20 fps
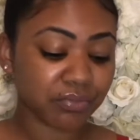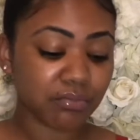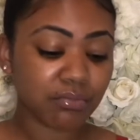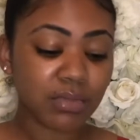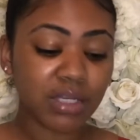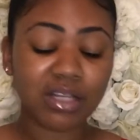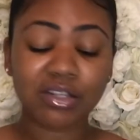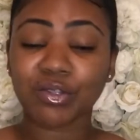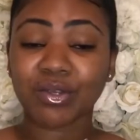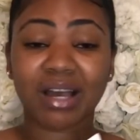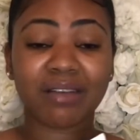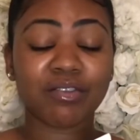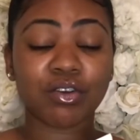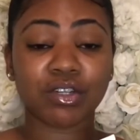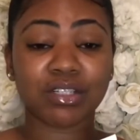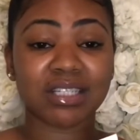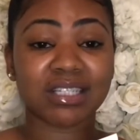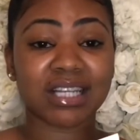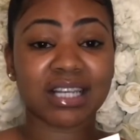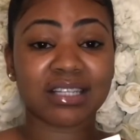so I haven't got
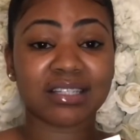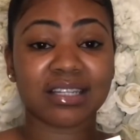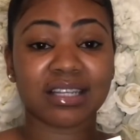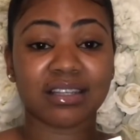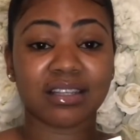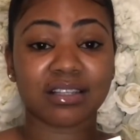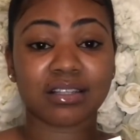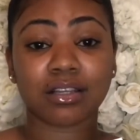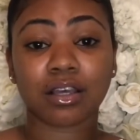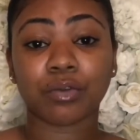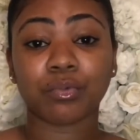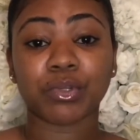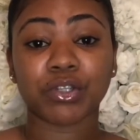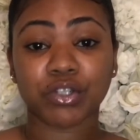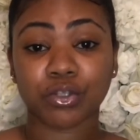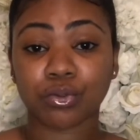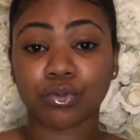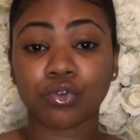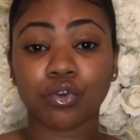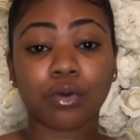to test it in the sun, which
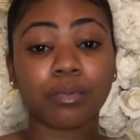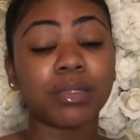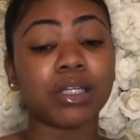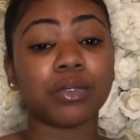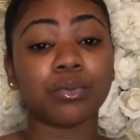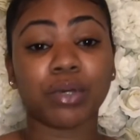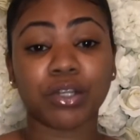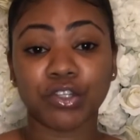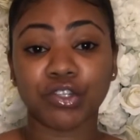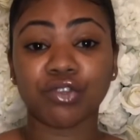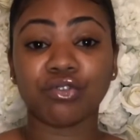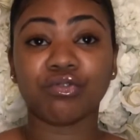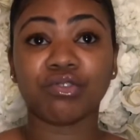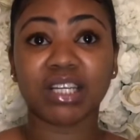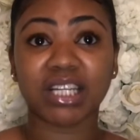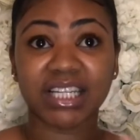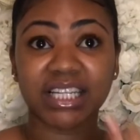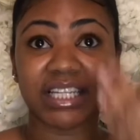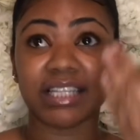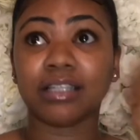is normally when
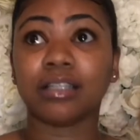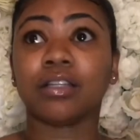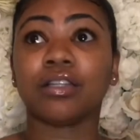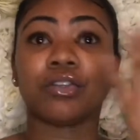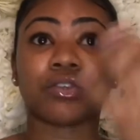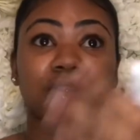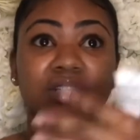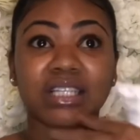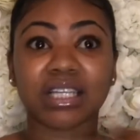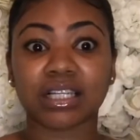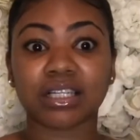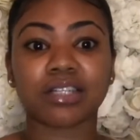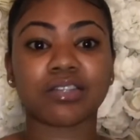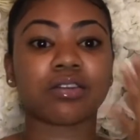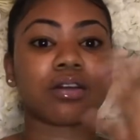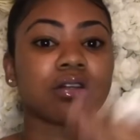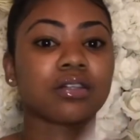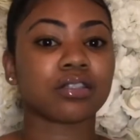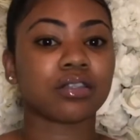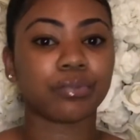your skin
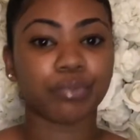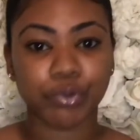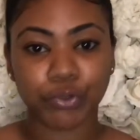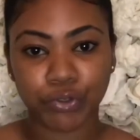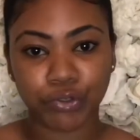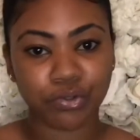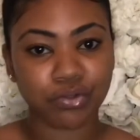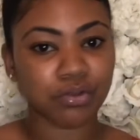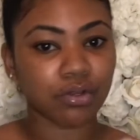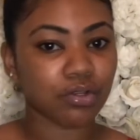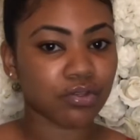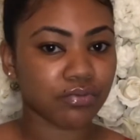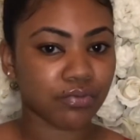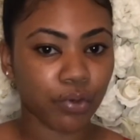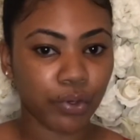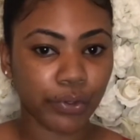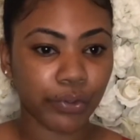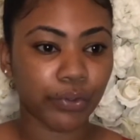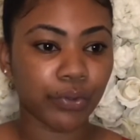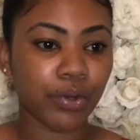starts to produce lots of
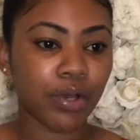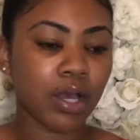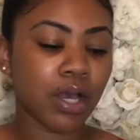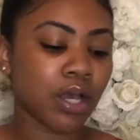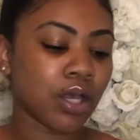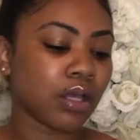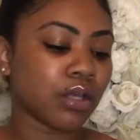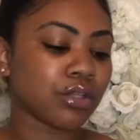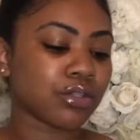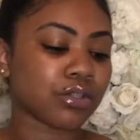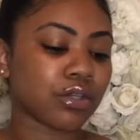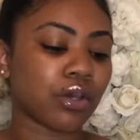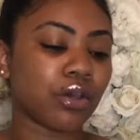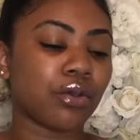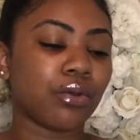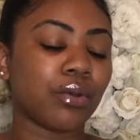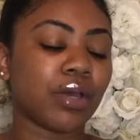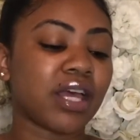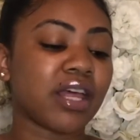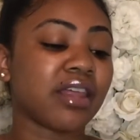oil.
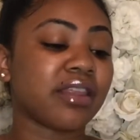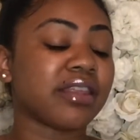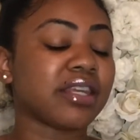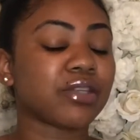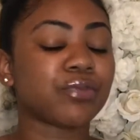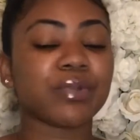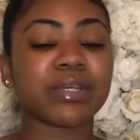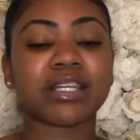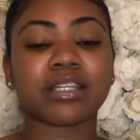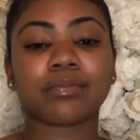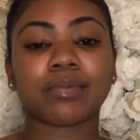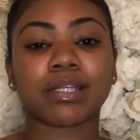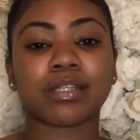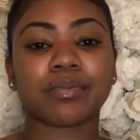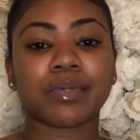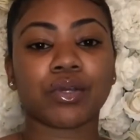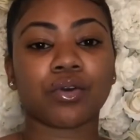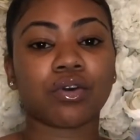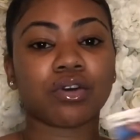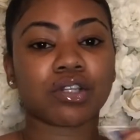So this week is meant to
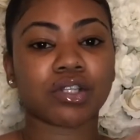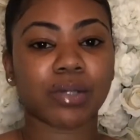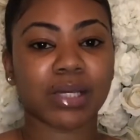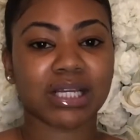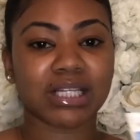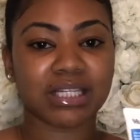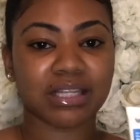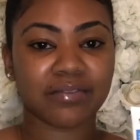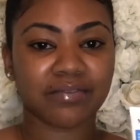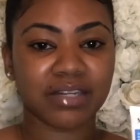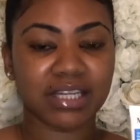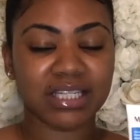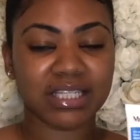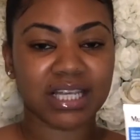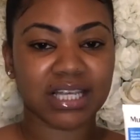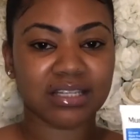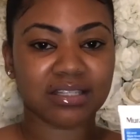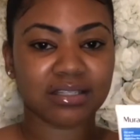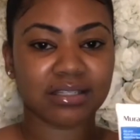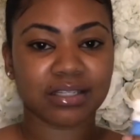be hot, so I can definitely
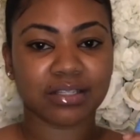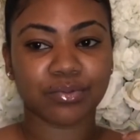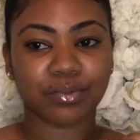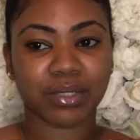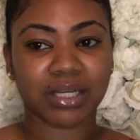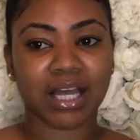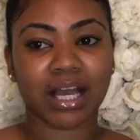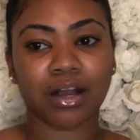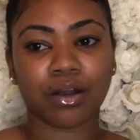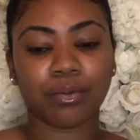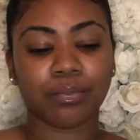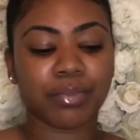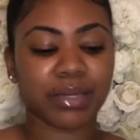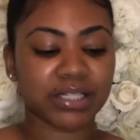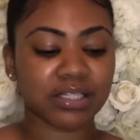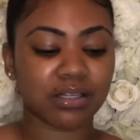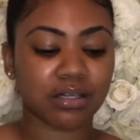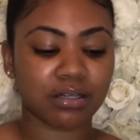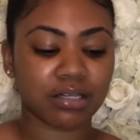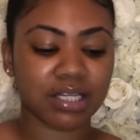test this one out
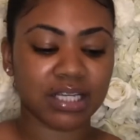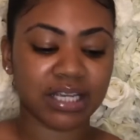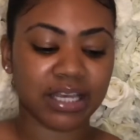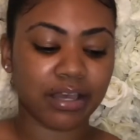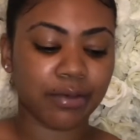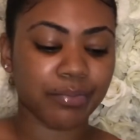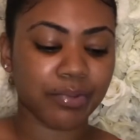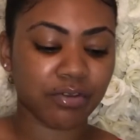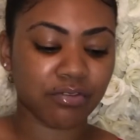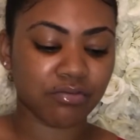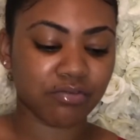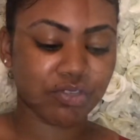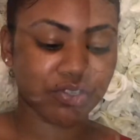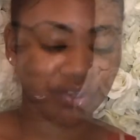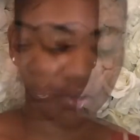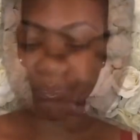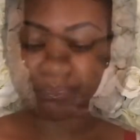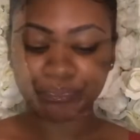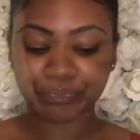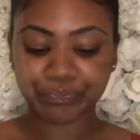better and get a better result.